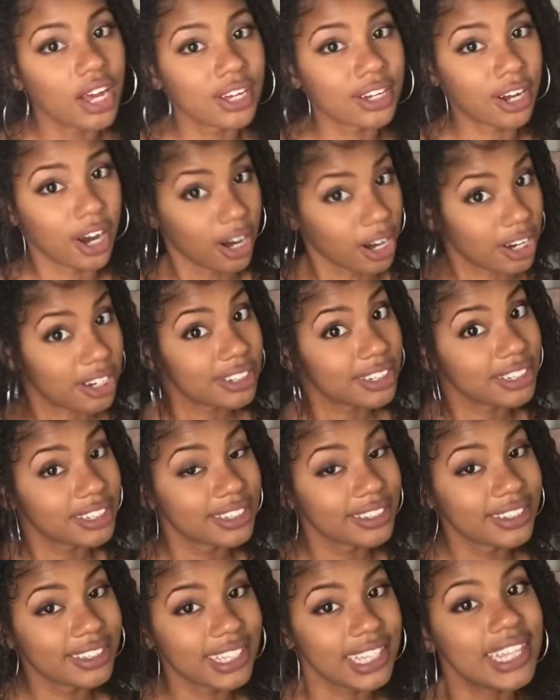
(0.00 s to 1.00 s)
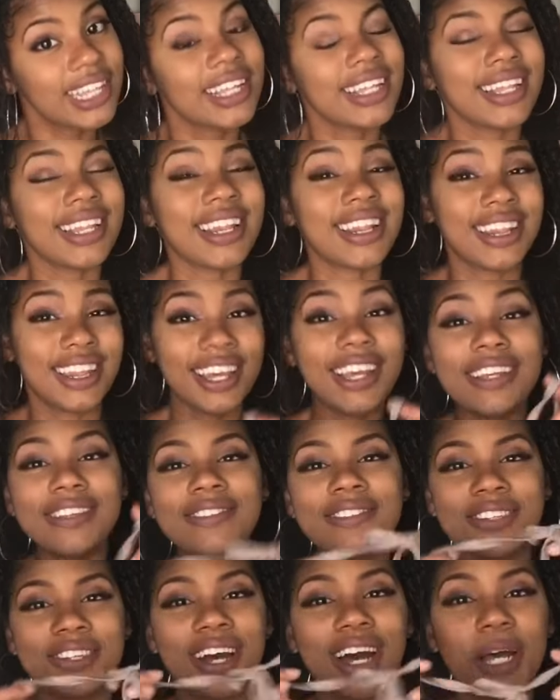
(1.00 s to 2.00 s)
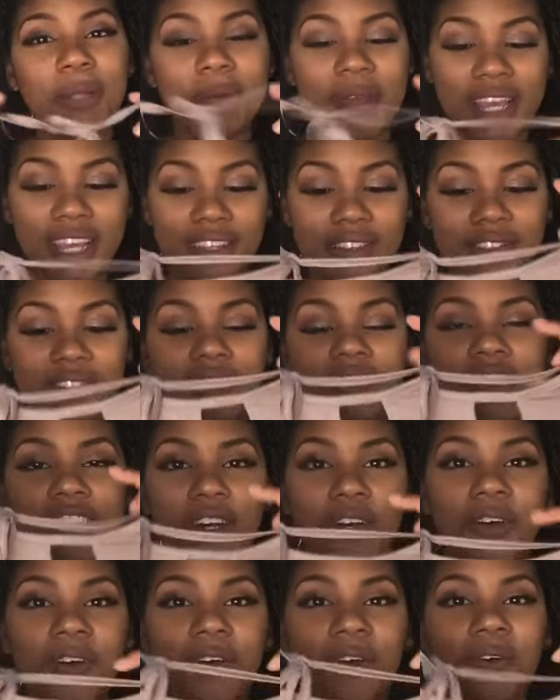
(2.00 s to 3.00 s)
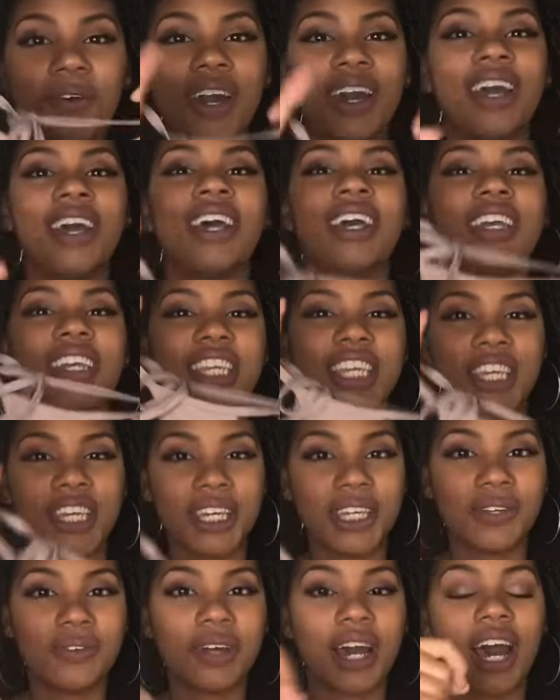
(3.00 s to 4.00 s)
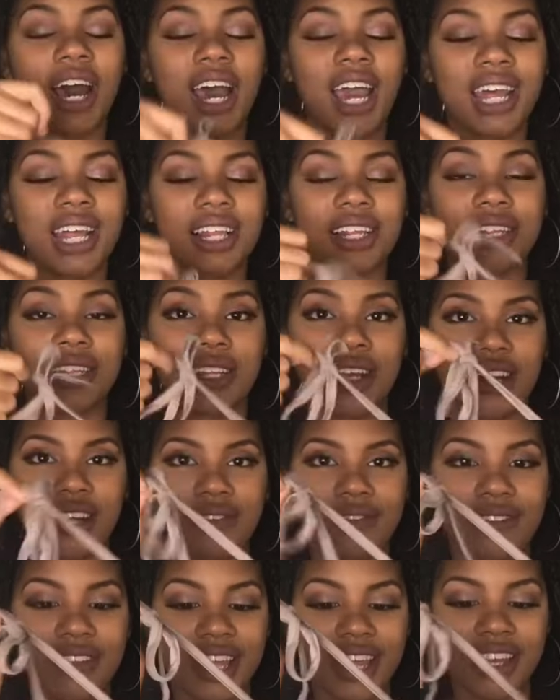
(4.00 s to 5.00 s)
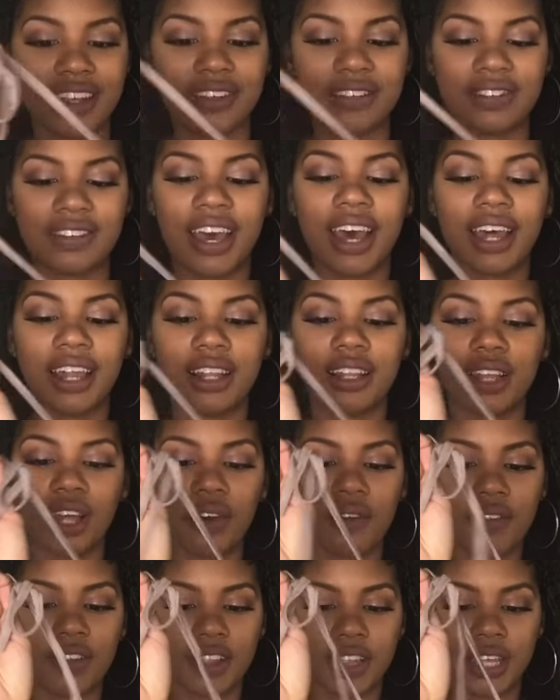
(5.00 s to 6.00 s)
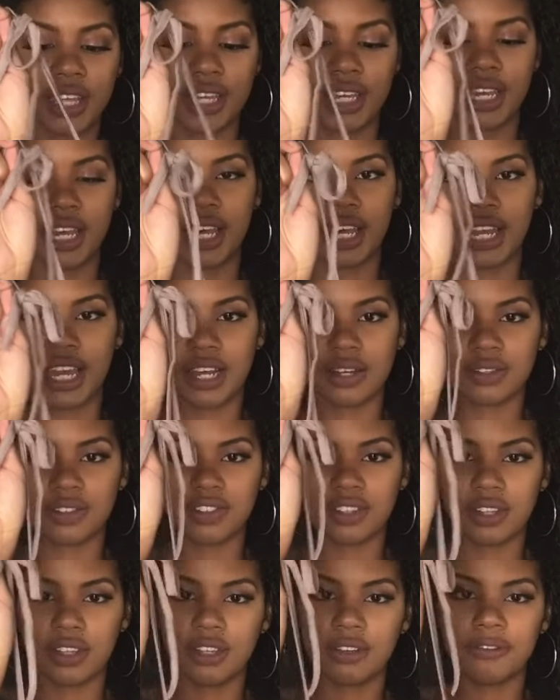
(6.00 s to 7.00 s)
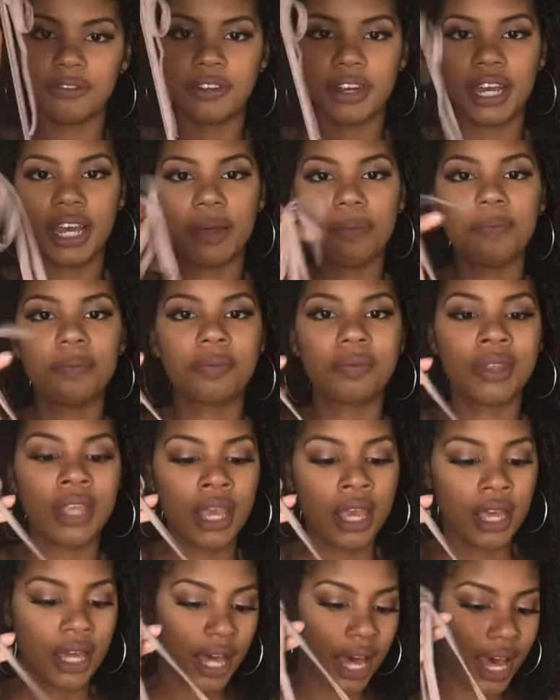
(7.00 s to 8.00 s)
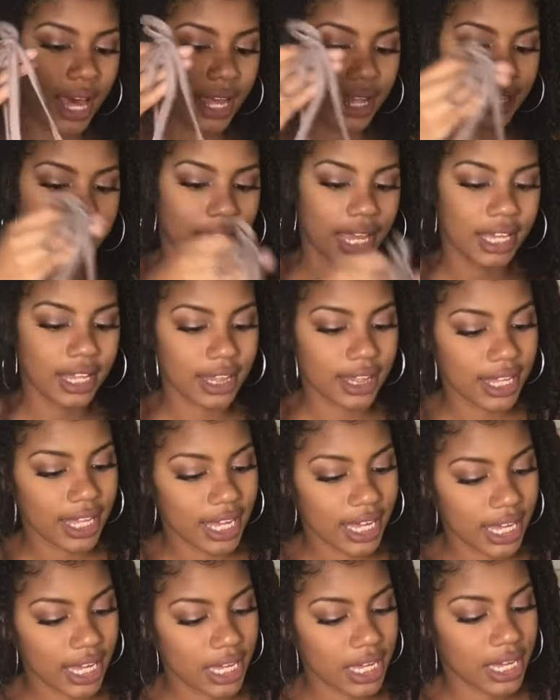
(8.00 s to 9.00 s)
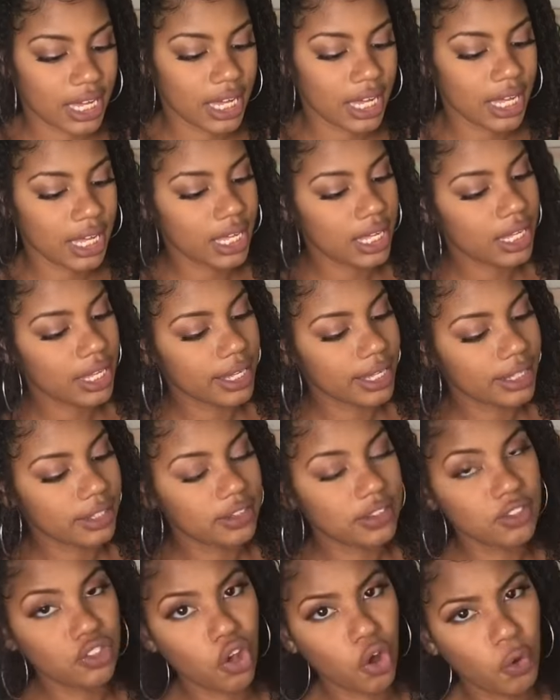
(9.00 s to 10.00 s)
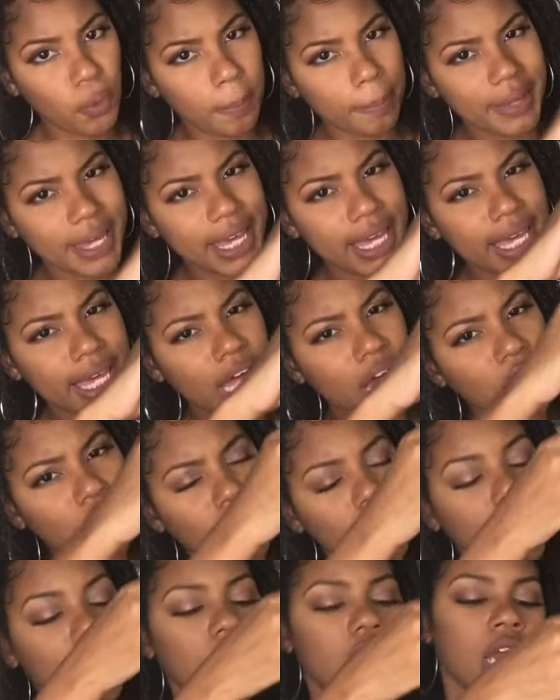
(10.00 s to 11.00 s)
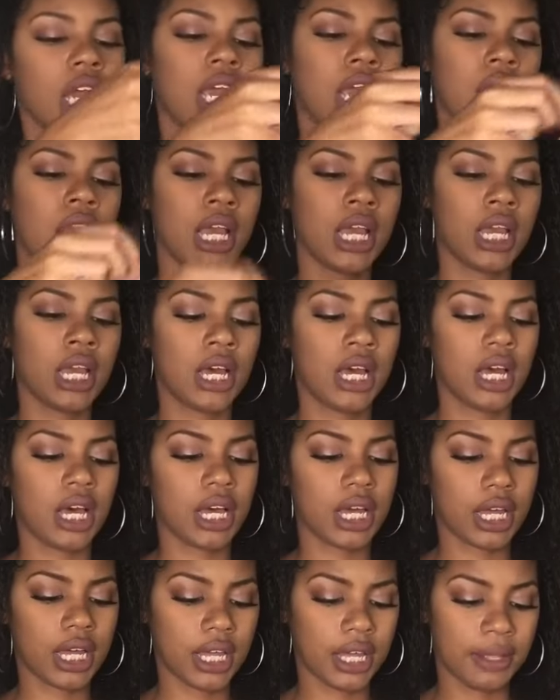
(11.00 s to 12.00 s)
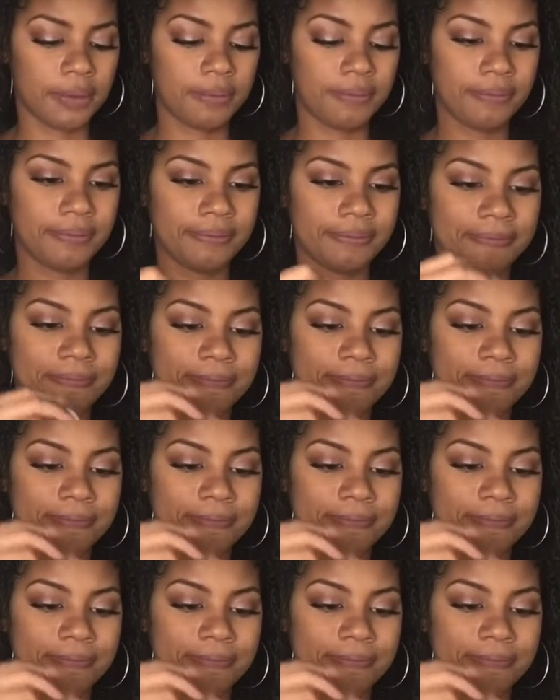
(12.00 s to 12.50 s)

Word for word: Girl, this top is so cute. I love this. I love the cutouts in the front. I like the taupey color. Um,